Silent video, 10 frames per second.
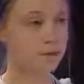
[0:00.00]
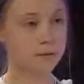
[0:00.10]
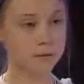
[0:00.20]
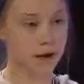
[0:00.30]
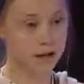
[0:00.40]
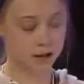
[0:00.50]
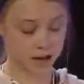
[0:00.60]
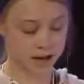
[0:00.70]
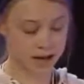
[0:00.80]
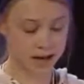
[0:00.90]
The facts are
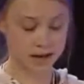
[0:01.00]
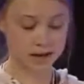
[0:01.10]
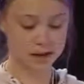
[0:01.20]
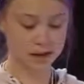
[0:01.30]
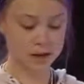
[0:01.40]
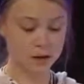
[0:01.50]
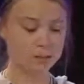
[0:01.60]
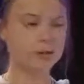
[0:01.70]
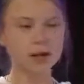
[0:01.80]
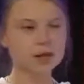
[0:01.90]
clear,
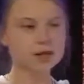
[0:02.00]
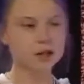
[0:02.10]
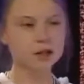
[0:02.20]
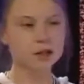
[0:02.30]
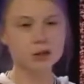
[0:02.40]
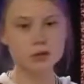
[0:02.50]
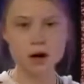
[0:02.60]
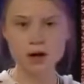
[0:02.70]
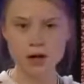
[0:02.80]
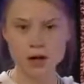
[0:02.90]
but they are still too
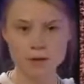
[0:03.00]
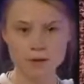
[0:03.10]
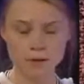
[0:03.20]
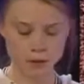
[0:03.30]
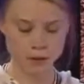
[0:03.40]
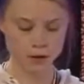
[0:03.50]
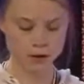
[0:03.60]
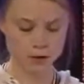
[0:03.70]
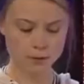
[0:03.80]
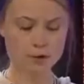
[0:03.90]
uncomfortable
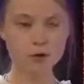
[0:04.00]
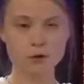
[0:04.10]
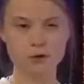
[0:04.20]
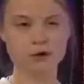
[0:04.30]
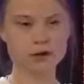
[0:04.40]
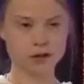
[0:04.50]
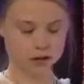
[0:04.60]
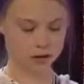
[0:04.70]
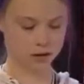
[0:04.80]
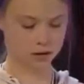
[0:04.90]
for you to
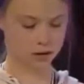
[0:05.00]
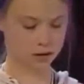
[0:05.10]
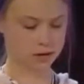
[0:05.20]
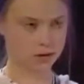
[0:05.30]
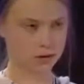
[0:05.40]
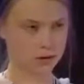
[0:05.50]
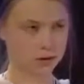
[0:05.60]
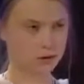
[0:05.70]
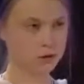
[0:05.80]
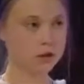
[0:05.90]
address.
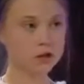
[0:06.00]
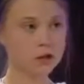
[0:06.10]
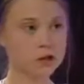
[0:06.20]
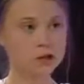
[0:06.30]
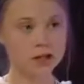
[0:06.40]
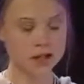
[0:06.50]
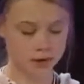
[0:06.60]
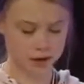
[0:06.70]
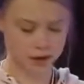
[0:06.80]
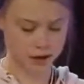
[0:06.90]
You just
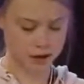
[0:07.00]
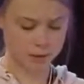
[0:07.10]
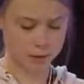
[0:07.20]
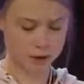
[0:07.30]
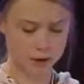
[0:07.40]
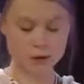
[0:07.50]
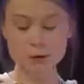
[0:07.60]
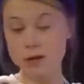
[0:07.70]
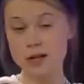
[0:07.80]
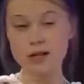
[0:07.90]
leave it because
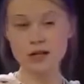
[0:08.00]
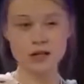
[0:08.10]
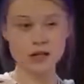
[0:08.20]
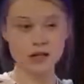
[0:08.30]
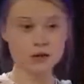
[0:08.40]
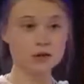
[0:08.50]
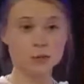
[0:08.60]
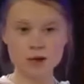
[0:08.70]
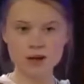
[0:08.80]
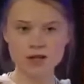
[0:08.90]
you think it's too
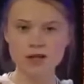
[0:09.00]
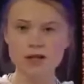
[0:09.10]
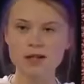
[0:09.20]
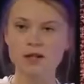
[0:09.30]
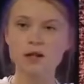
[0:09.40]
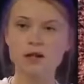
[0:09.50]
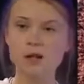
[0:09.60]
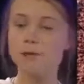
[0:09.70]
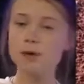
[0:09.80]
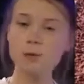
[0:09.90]
depressing
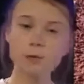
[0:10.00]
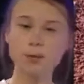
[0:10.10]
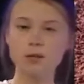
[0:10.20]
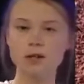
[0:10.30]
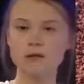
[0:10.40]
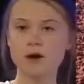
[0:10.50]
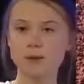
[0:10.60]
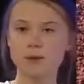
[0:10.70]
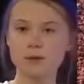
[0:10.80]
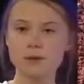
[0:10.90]
and people will give
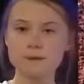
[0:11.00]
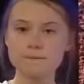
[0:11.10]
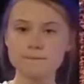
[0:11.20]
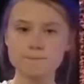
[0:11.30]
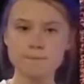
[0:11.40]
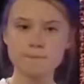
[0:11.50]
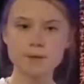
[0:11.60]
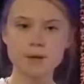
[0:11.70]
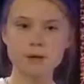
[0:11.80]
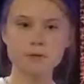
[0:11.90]
up.
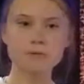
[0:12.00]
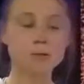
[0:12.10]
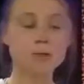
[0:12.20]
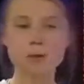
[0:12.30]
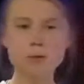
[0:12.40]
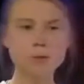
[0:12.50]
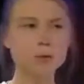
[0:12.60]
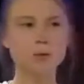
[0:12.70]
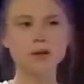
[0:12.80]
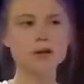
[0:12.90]
But people
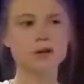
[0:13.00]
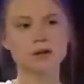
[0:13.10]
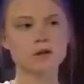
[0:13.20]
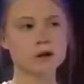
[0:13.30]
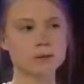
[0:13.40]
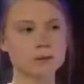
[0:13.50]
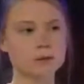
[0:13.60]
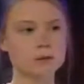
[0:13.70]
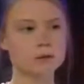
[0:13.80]
will not give up.